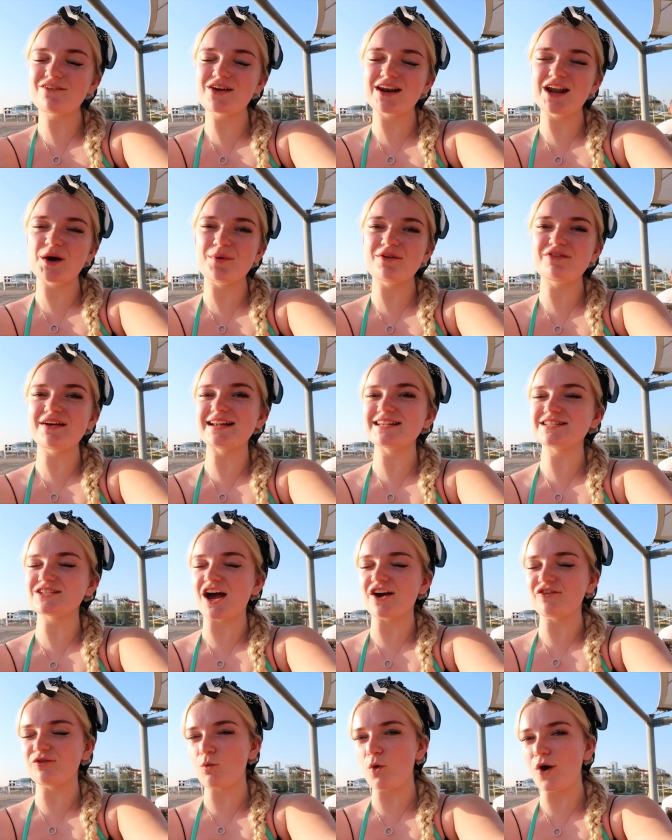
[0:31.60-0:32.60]
Give you a little bit of
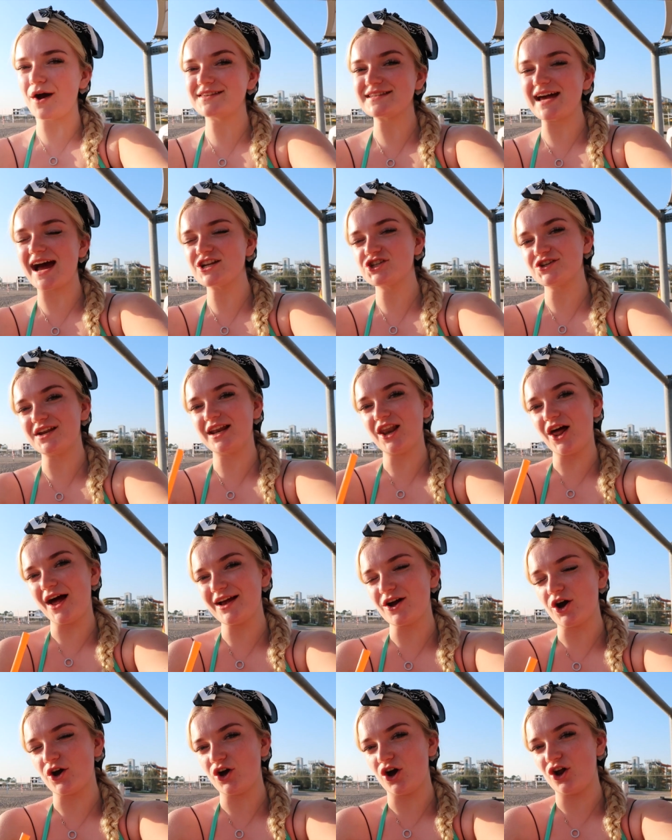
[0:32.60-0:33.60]
insight of what it's actually
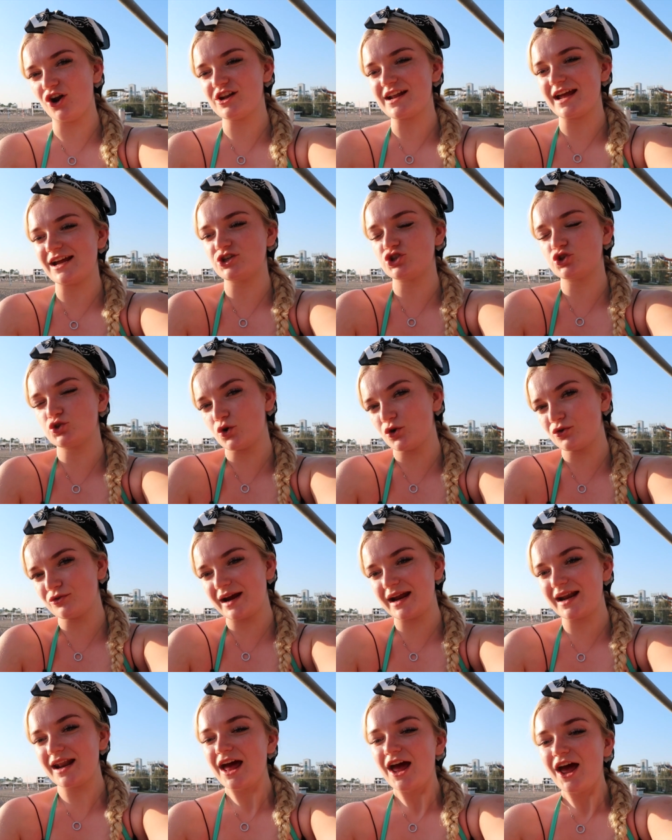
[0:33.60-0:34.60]
like on holiday
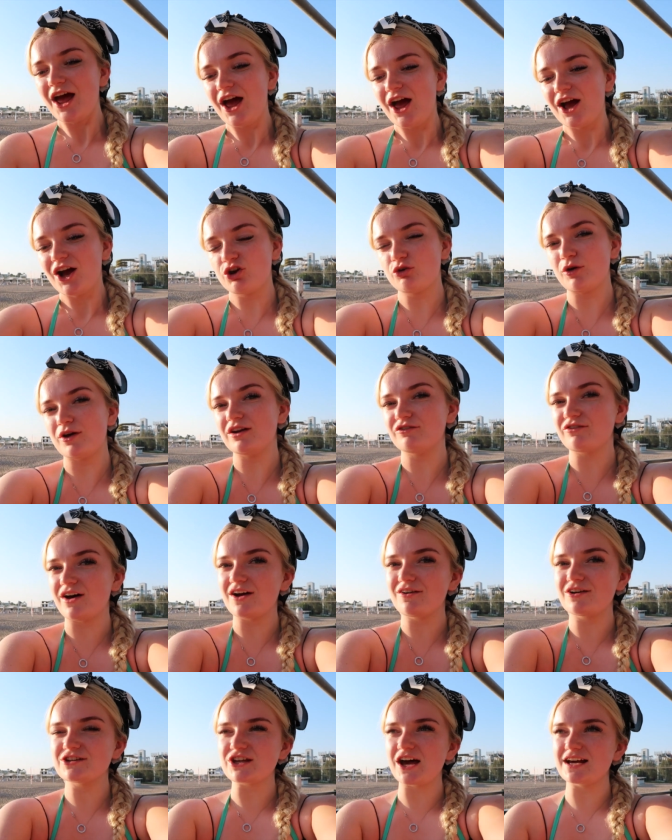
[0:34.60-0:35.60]
during
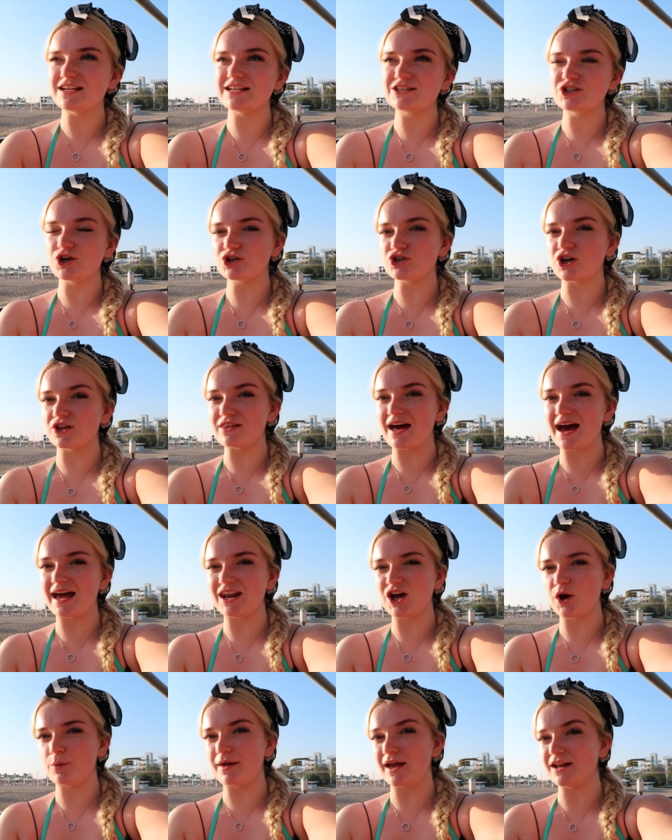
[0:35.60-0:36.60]
coronavirus. I did touch on
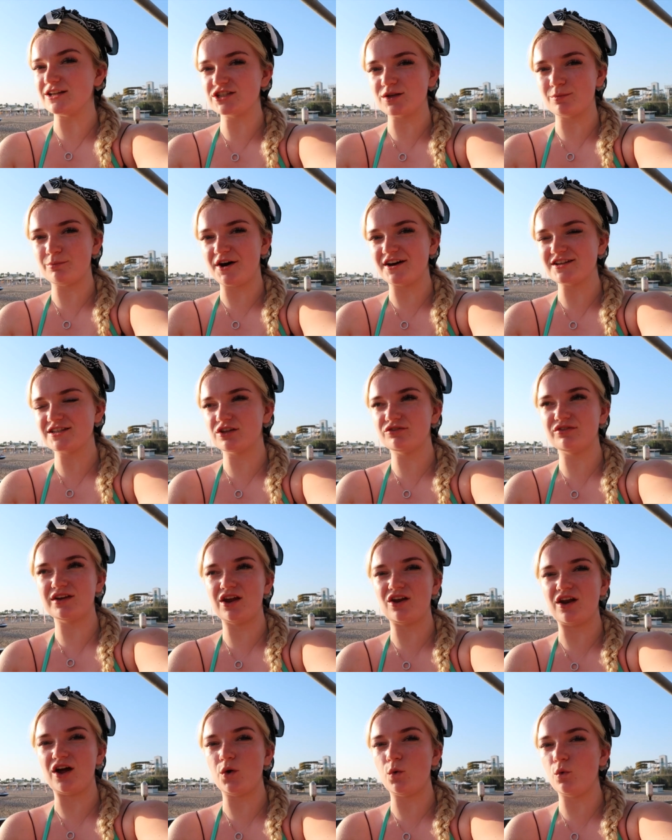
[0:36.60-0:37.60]
that a little bit in some parts of the
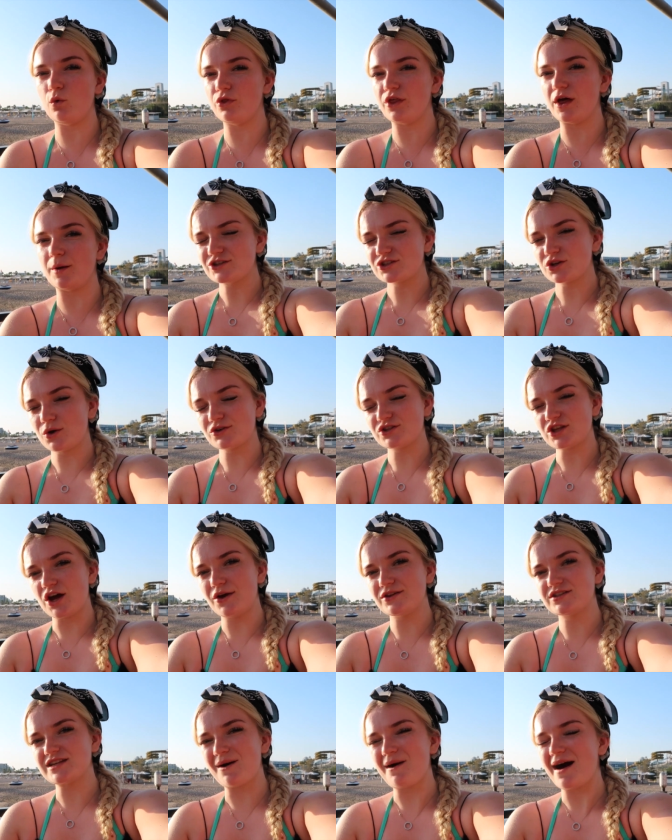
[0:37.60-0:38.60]
video, like all the protocols the
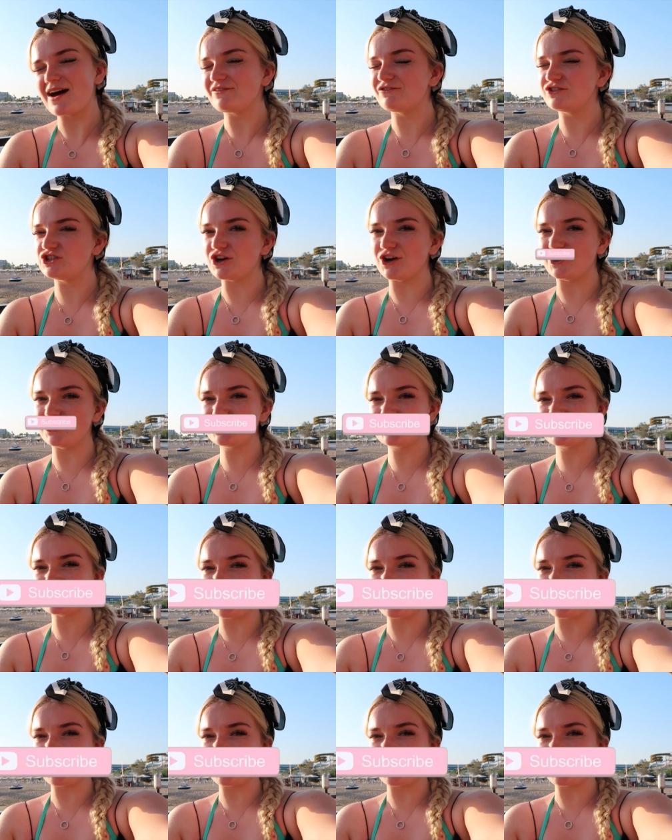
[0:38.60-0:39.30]
hotel have done.